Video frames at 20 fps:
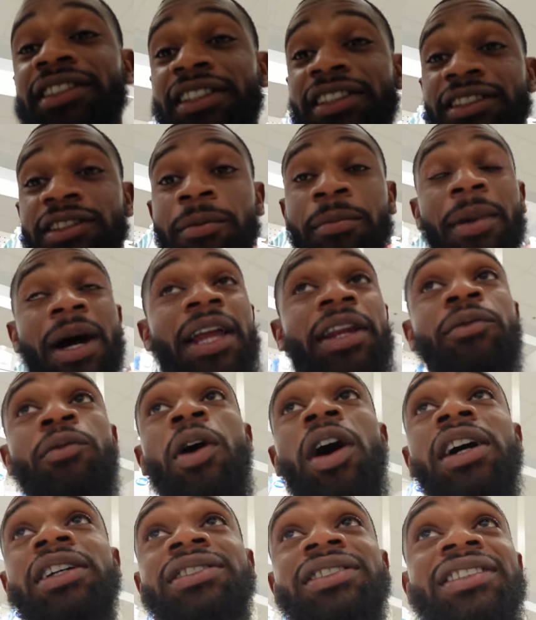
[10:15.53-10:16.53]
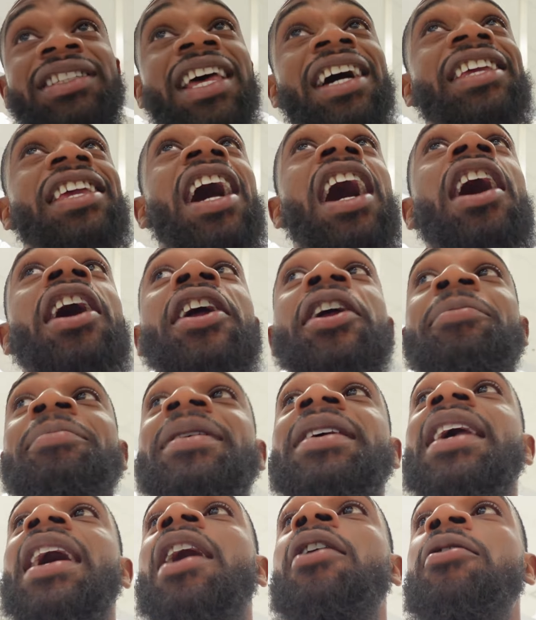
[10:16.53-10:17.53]
is the body wash. Now y'all hear
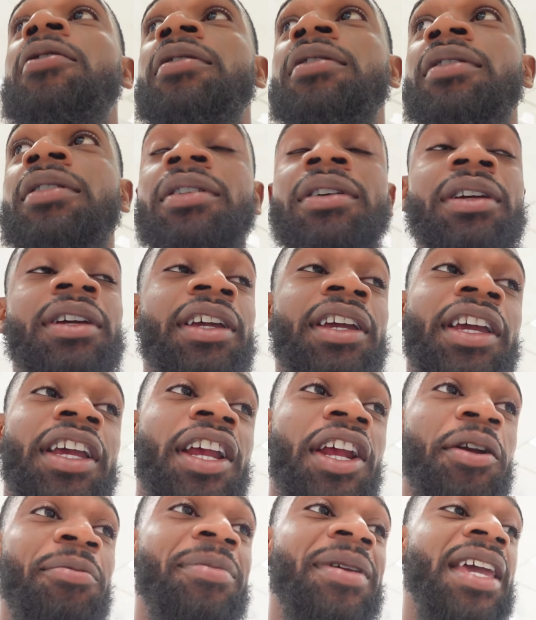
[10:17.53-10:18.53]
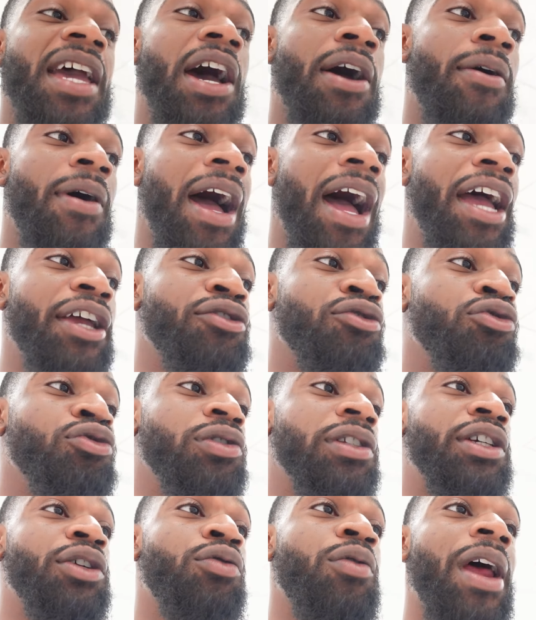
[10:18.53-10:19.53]
me out. I
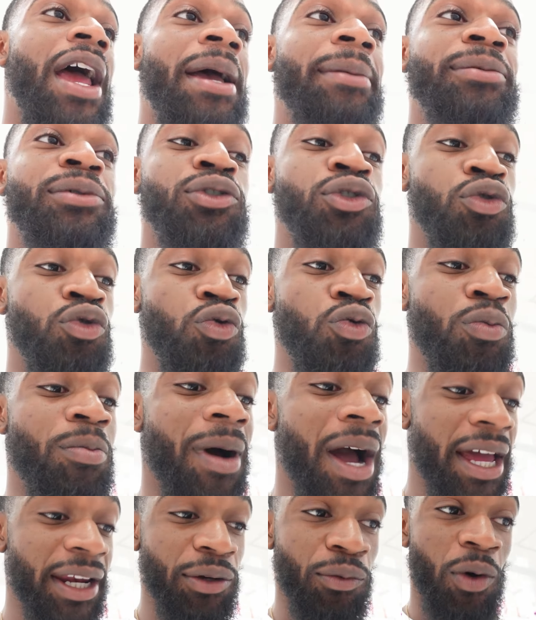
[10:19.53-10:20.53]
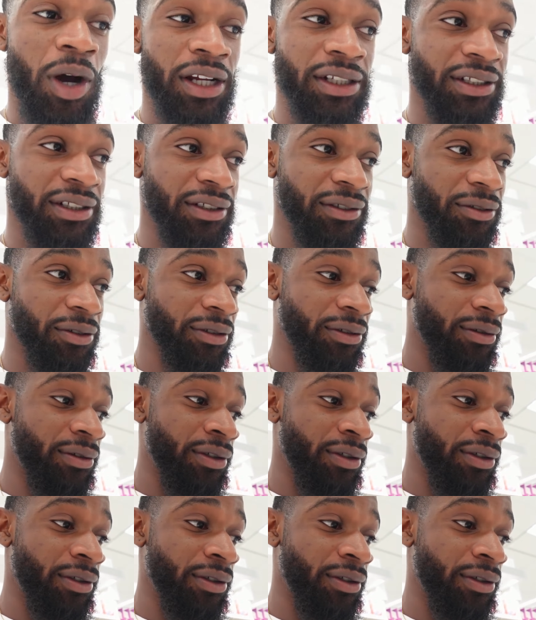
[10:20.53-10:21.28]
usually grab two body washes.